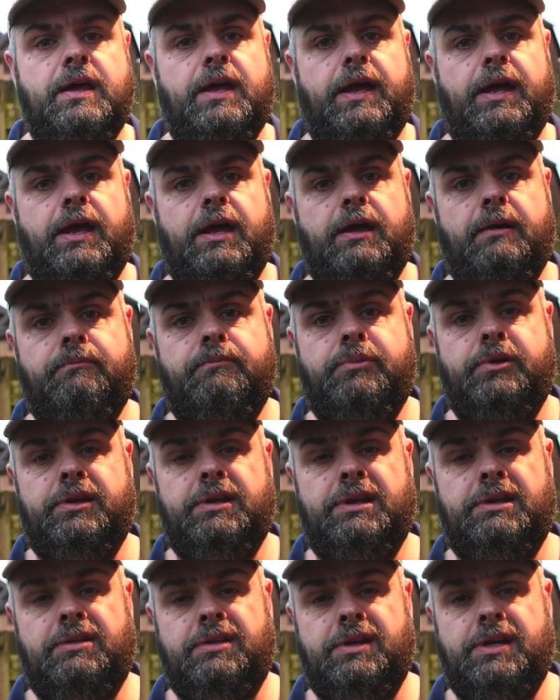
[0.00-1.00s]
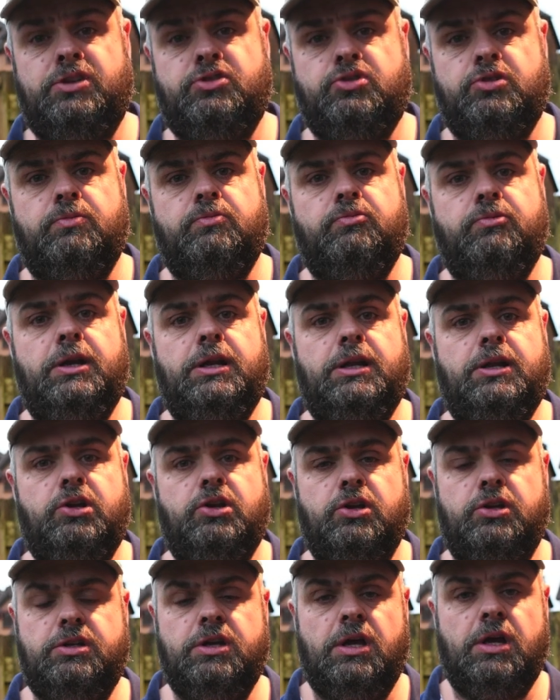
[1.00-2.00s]
but there is some really
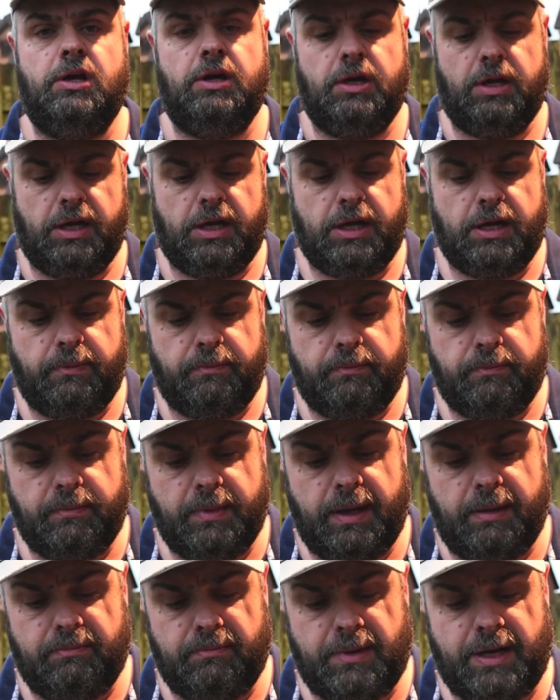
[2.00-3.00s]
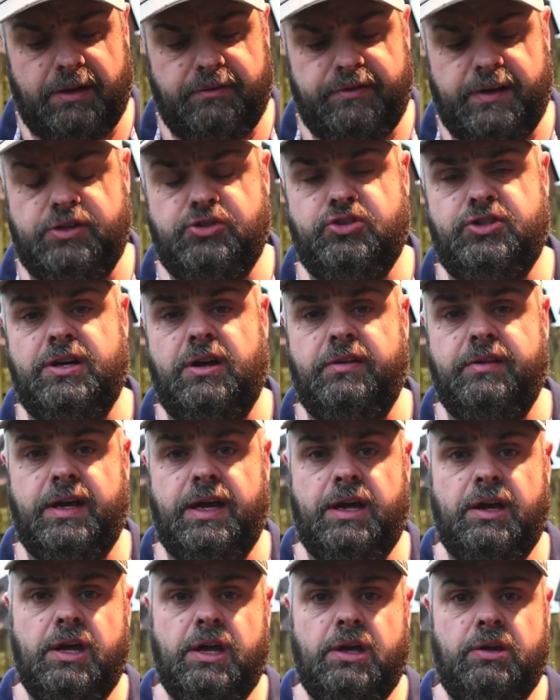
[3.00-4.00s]
good manufacturers out
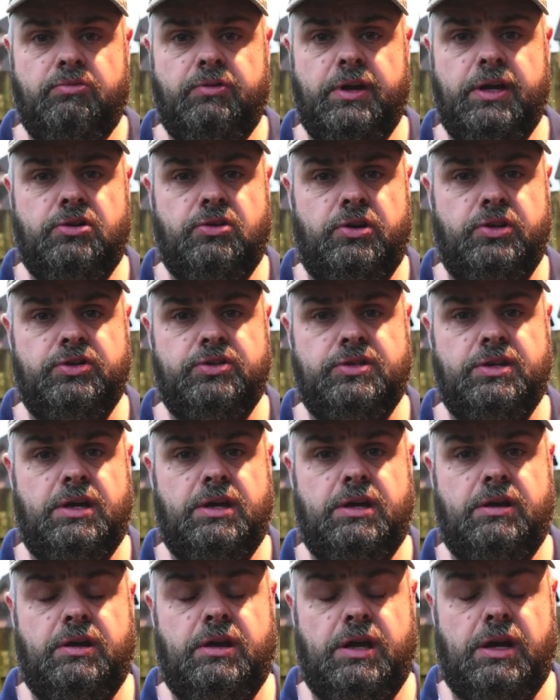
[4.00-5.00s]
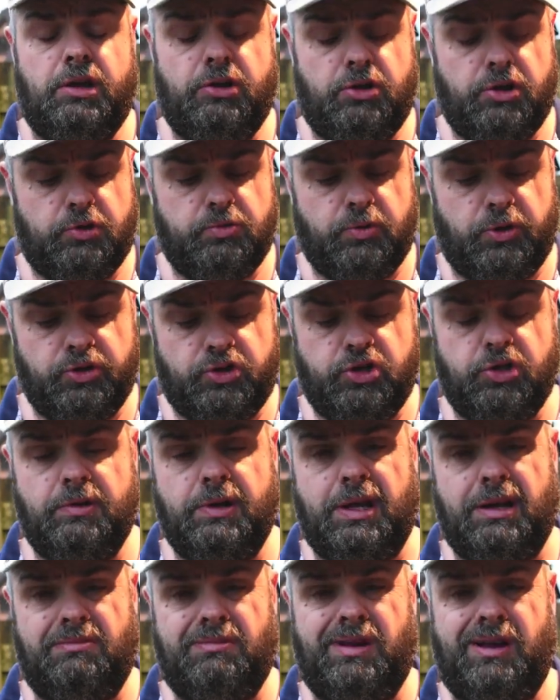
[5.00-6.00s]
there. Recon's a good one too.
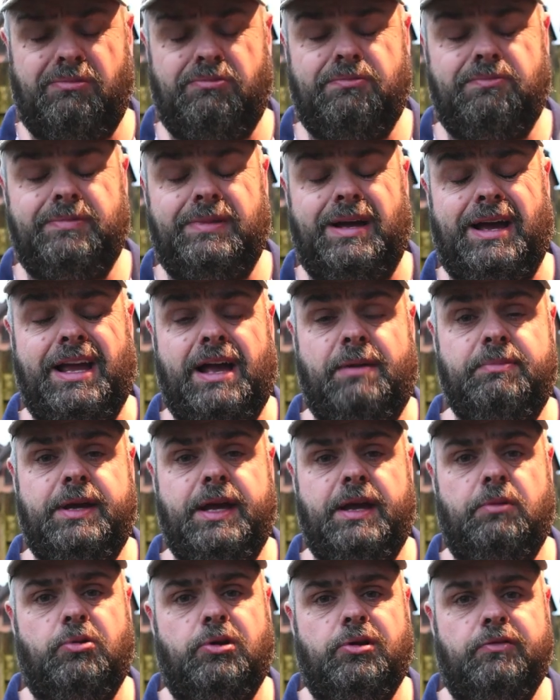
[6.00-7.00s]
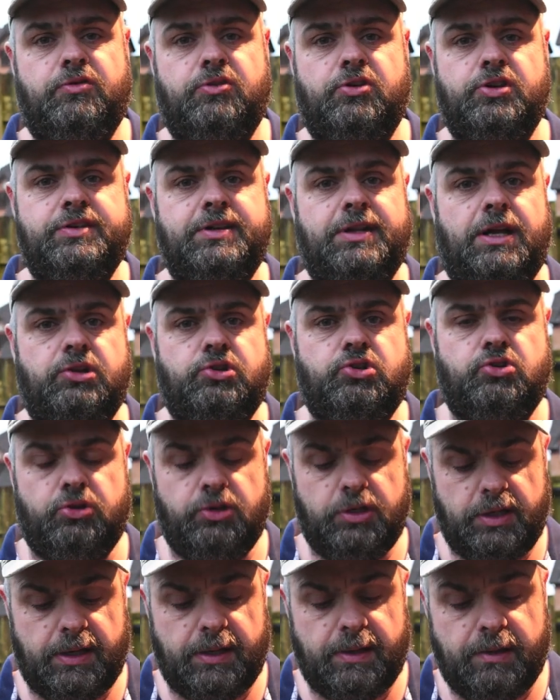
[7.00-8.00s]
I am getting one of those and I'll show
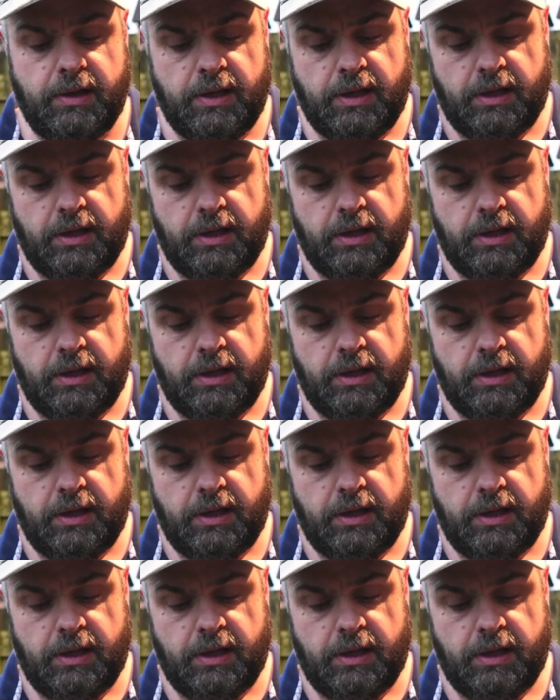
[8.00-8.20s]
you it.